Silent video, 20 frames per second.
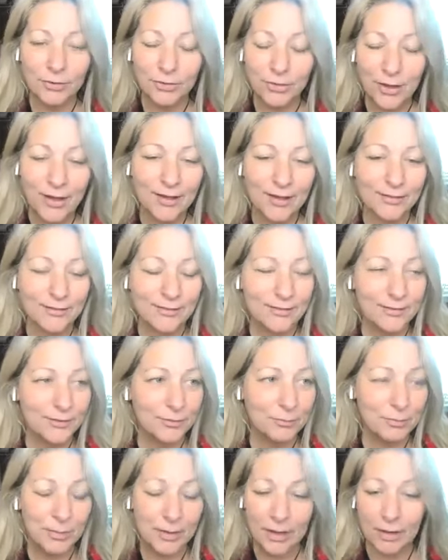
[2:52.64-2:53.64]

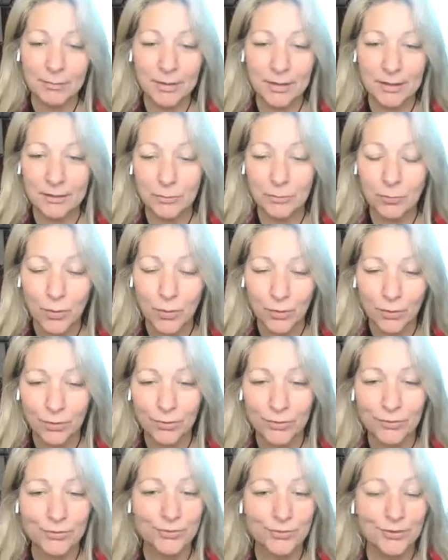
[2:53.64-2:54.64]
thoughts, coming
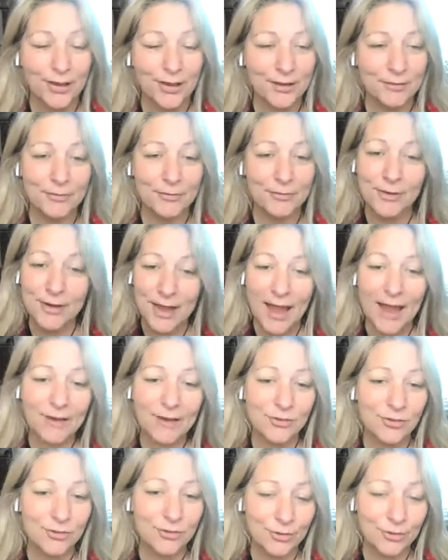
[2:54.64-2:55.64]
words and
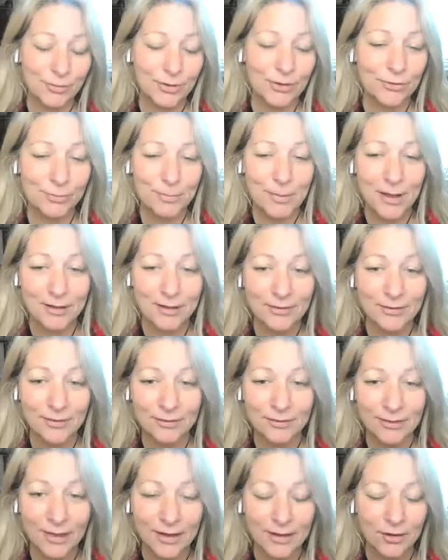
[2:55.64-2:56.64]
reactions and
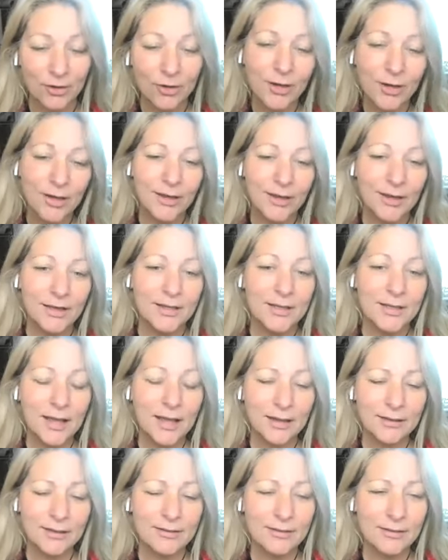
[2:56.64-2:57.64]
responses that are
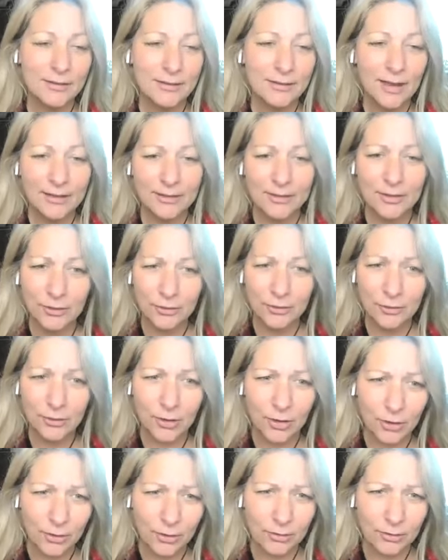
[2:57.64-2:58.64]
not that
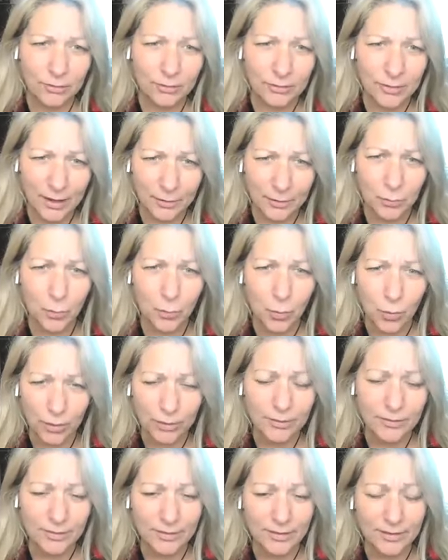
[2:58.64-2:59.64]
they're not
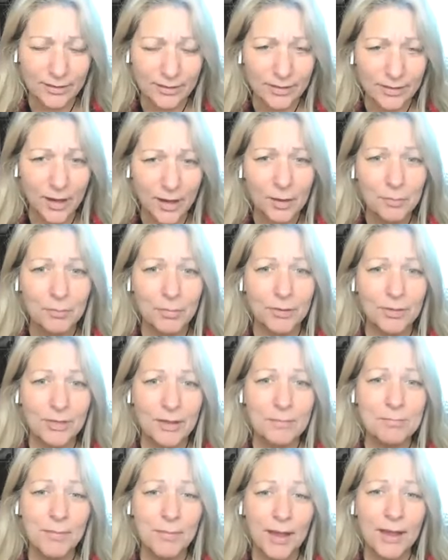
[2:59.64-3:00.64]
warranted, but
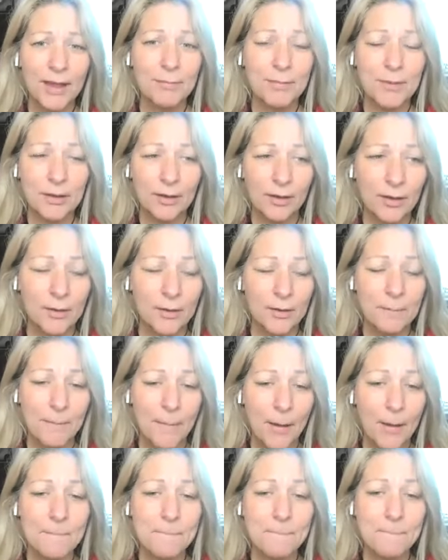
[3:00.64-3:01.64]
they may become
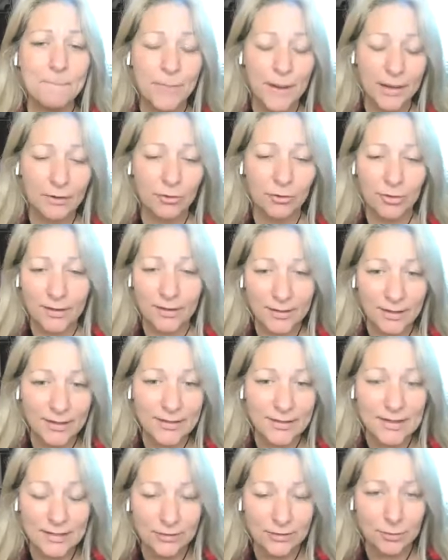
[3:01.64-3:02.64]
bigger than they
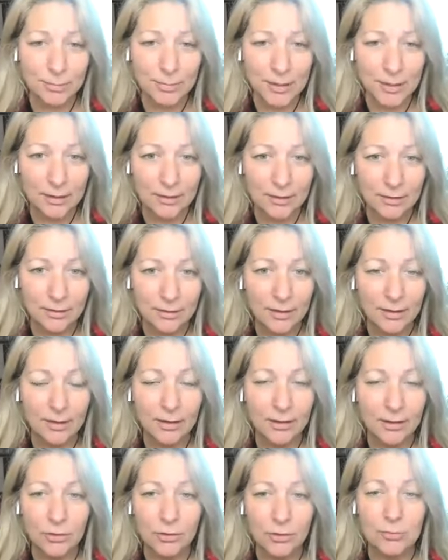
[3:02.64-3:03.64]
need to be.
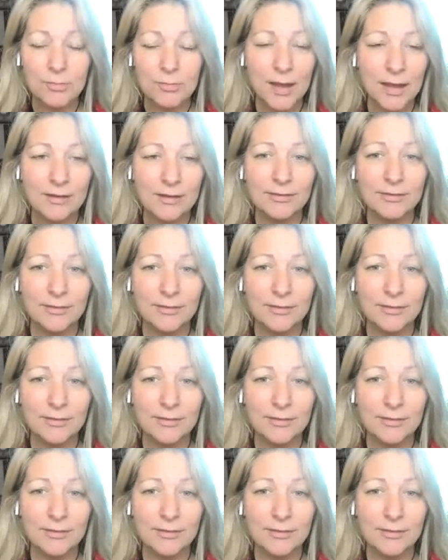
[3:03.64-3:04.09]
You may